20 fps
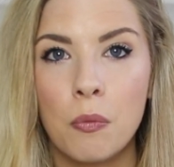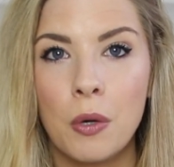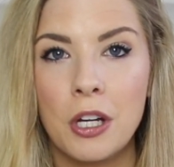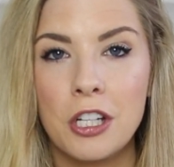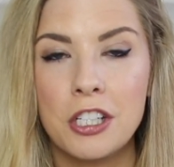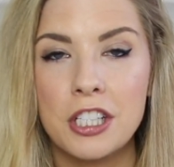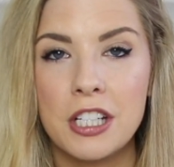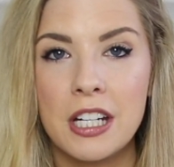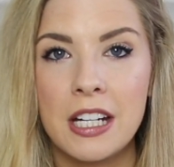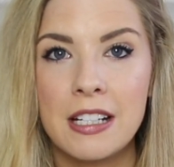
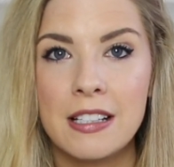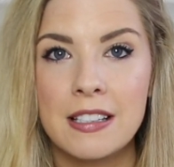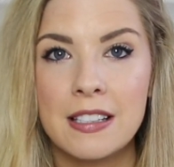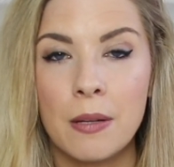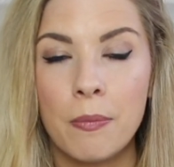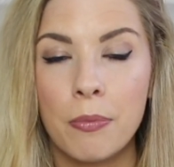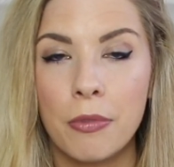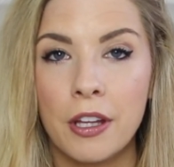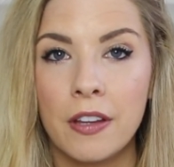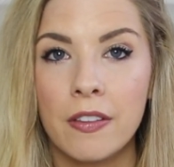which is
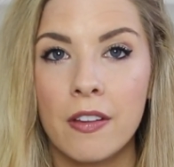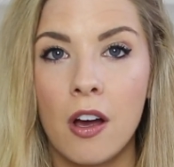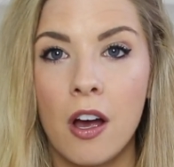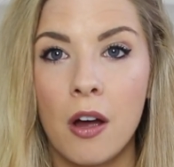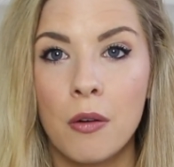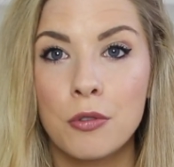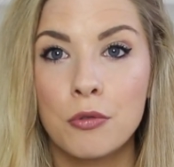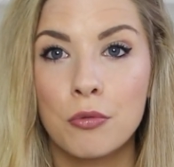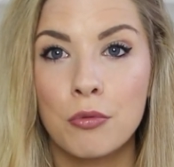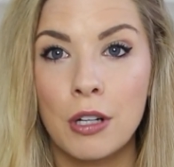something that
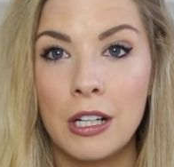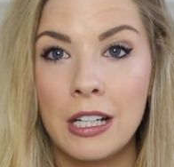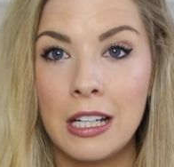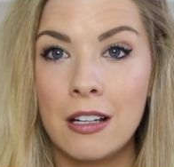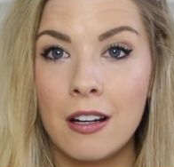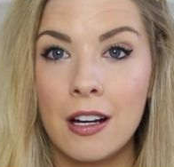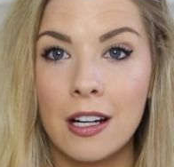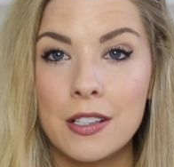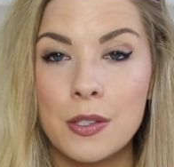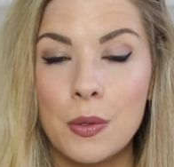I would really
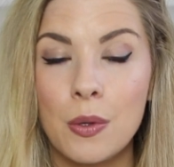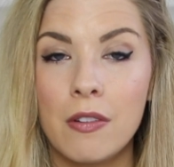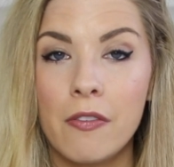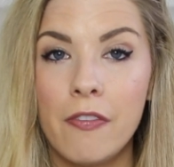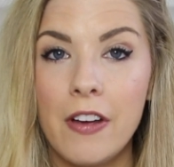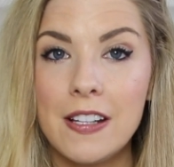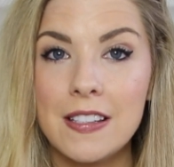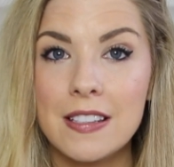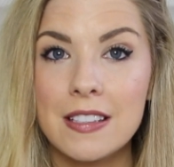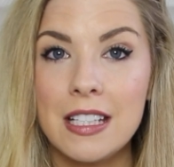like to
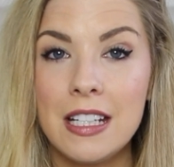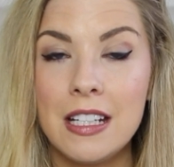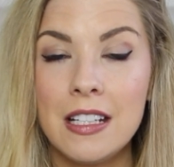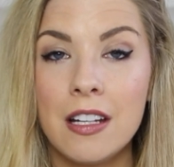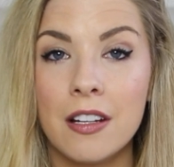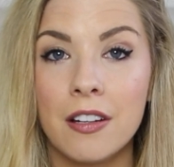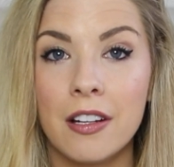invest in.